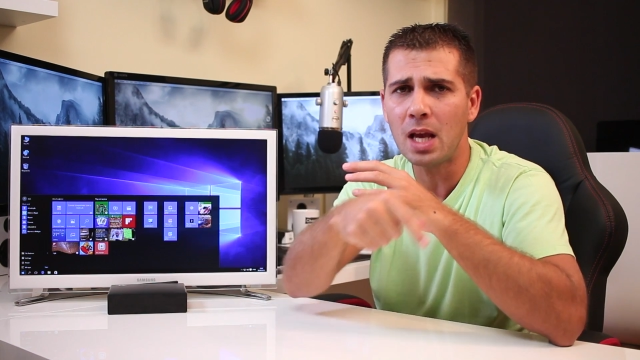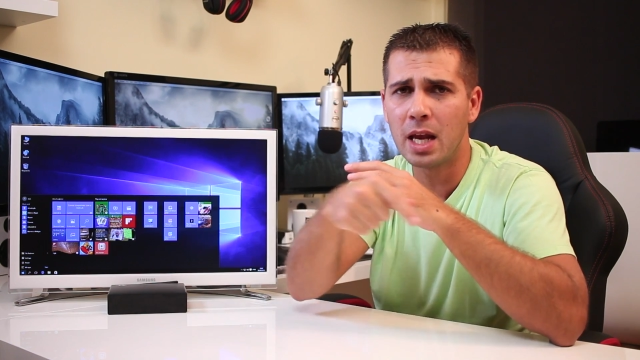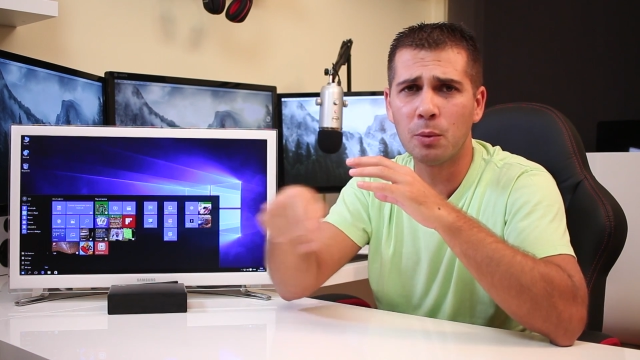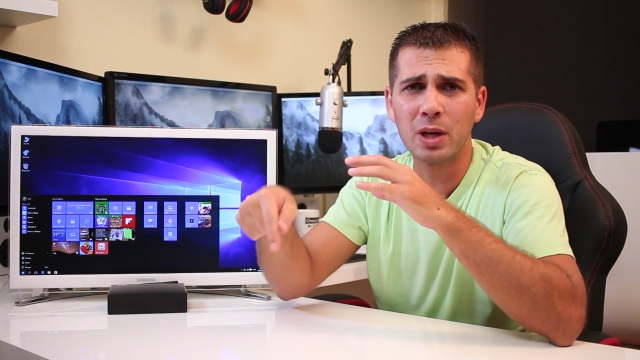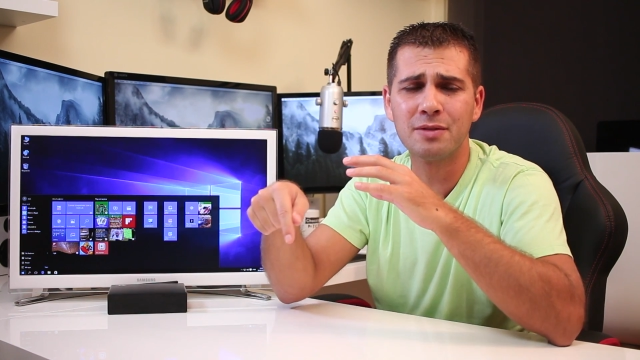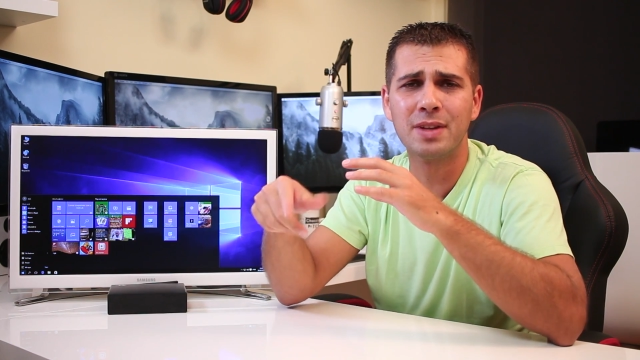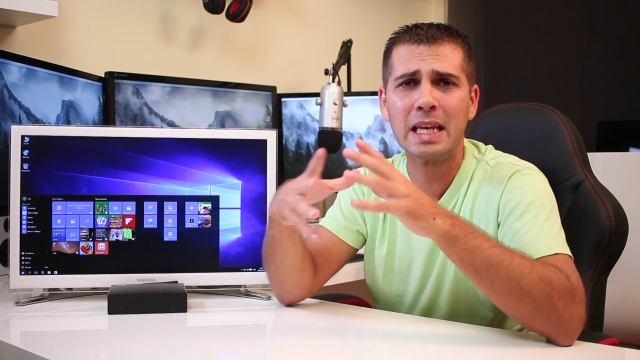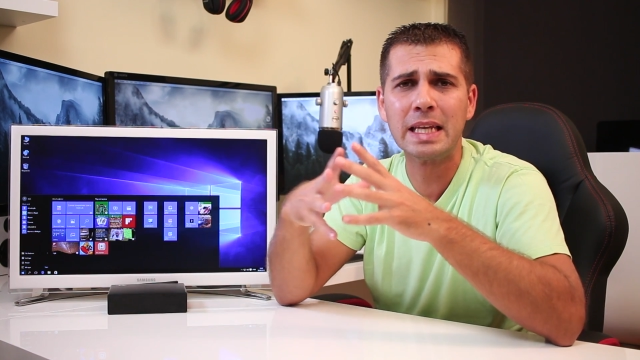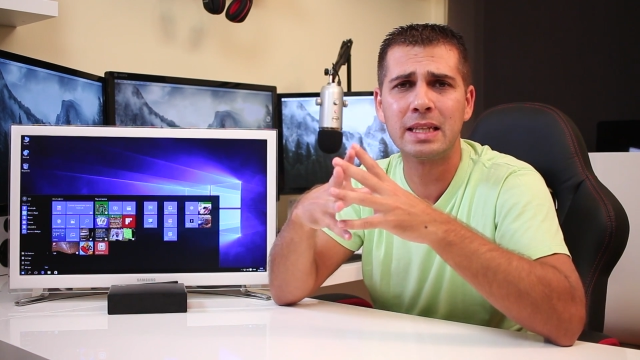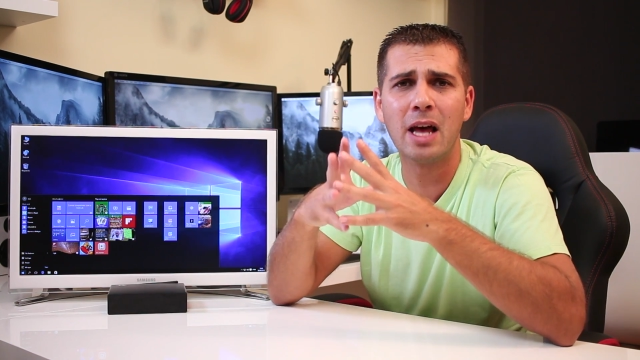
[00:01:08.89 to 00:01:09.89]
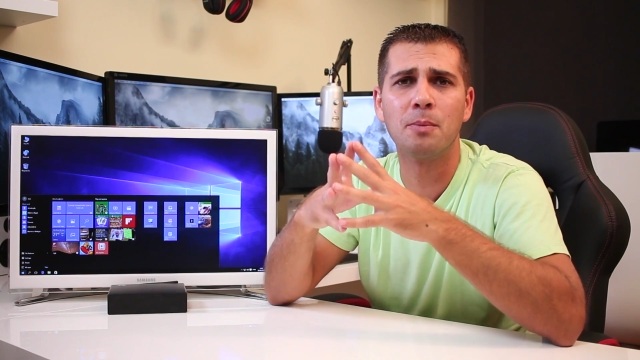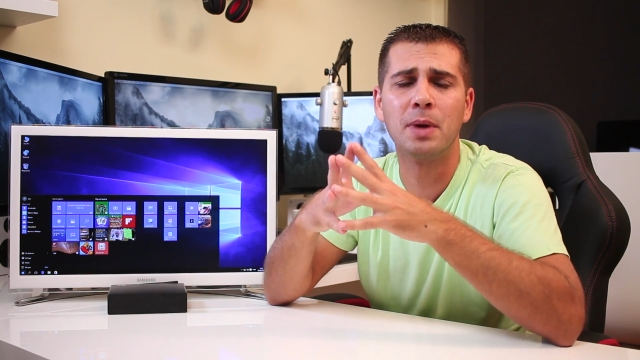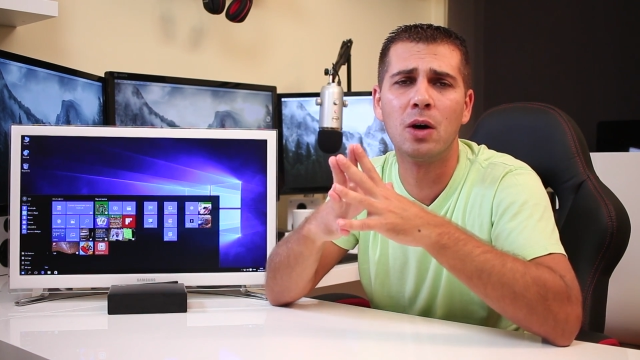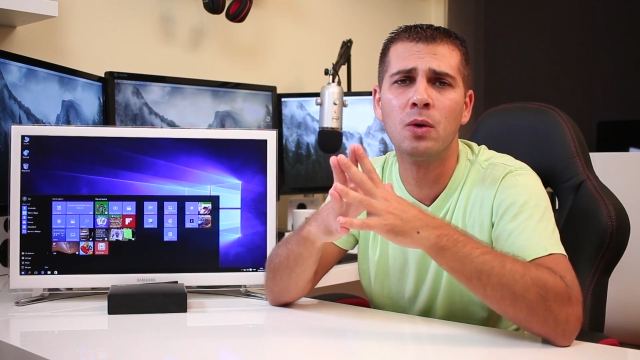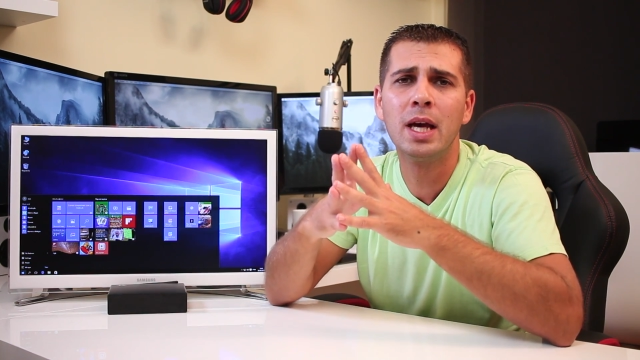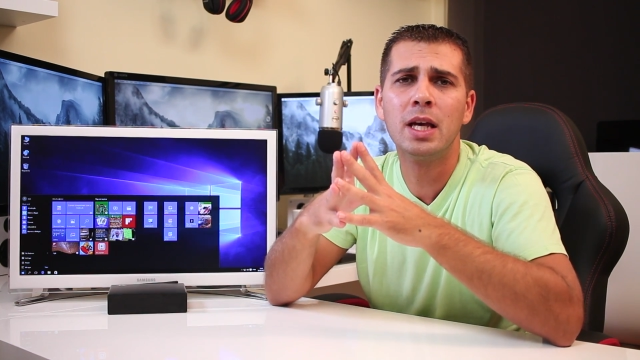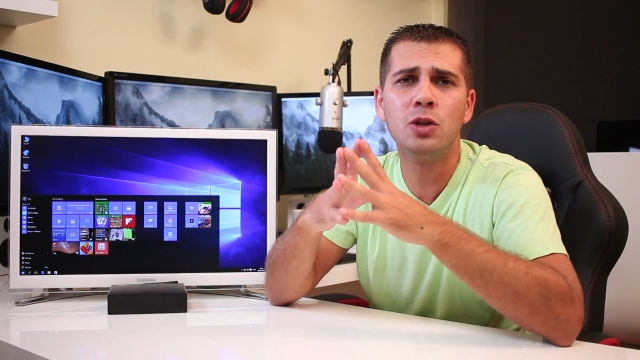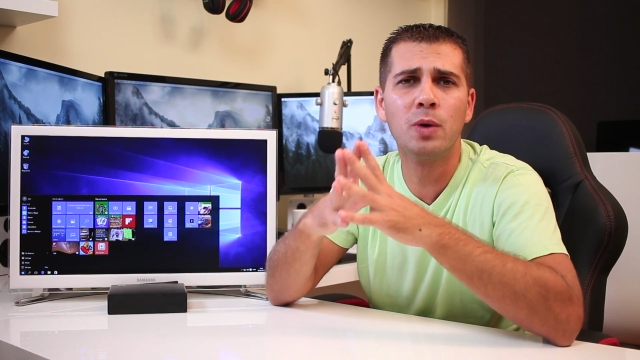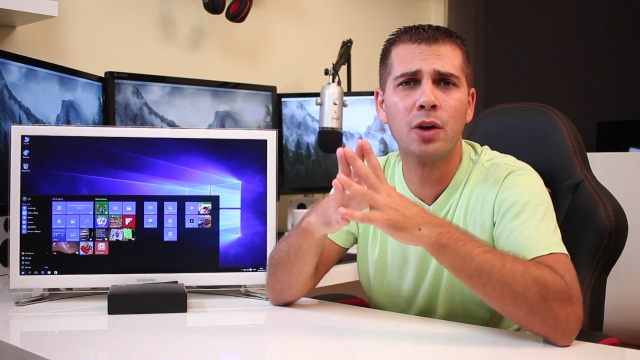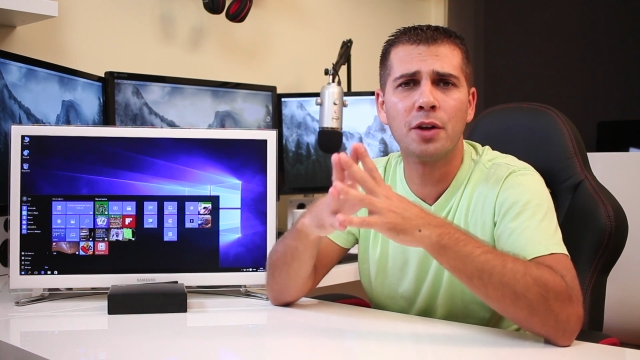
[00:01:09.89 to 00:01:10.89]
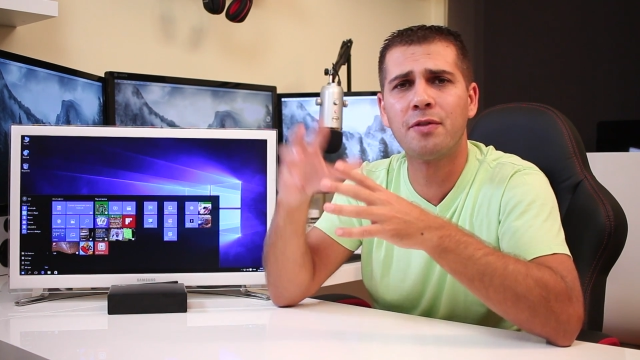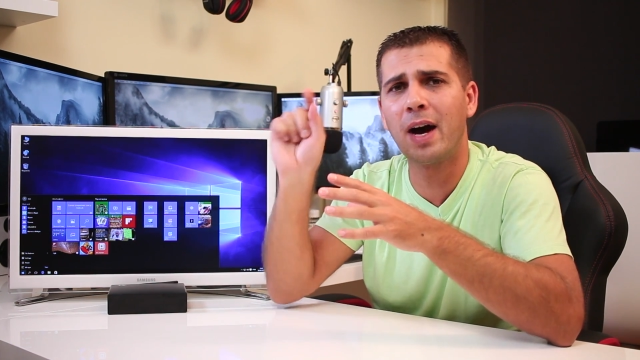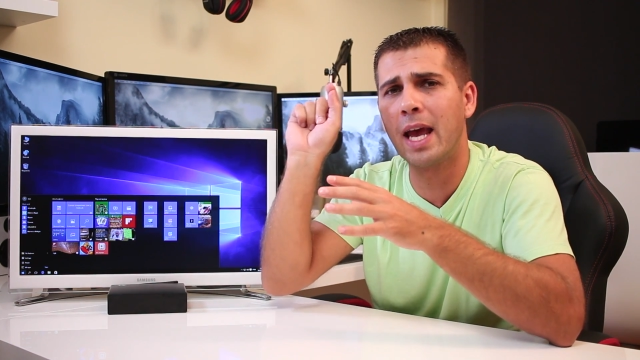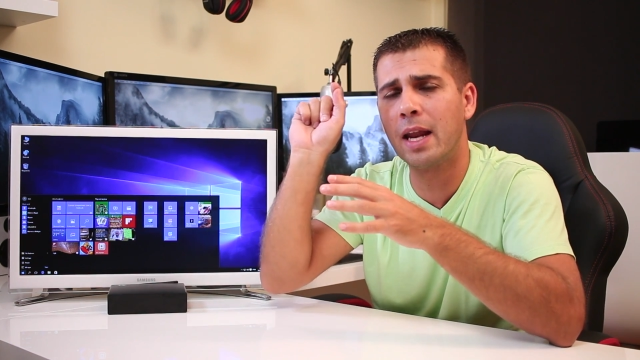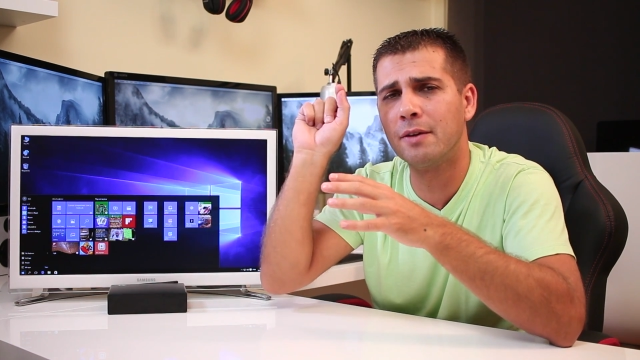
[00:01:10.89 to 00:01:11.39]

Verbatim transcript: and I will leave the link down below, you will not fi